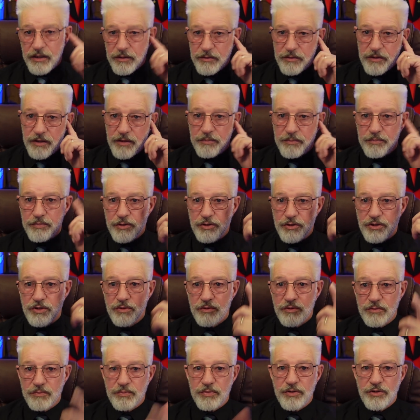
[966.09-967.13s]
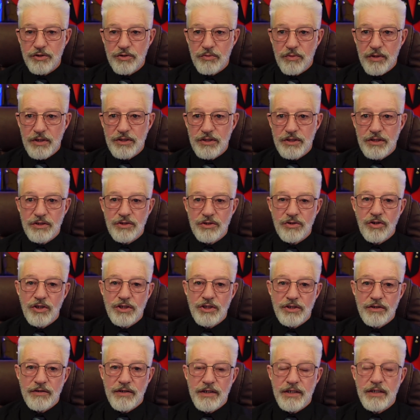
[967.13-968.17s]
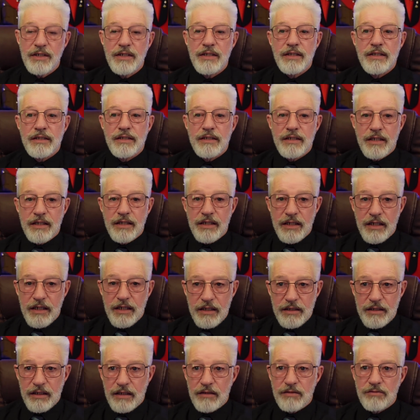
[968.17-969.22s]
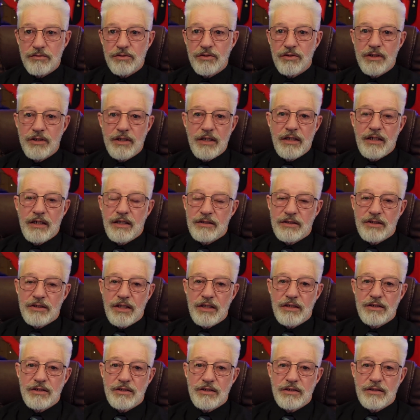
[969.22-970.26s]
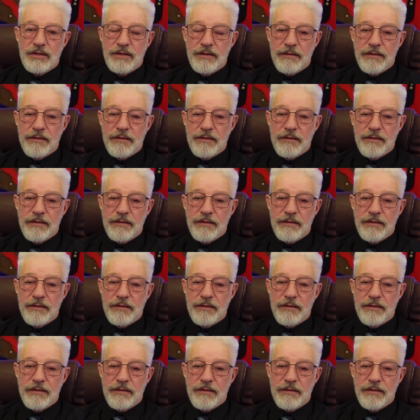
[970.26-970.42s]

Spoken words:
You push the ones inside your ear. You can get those on the NHS.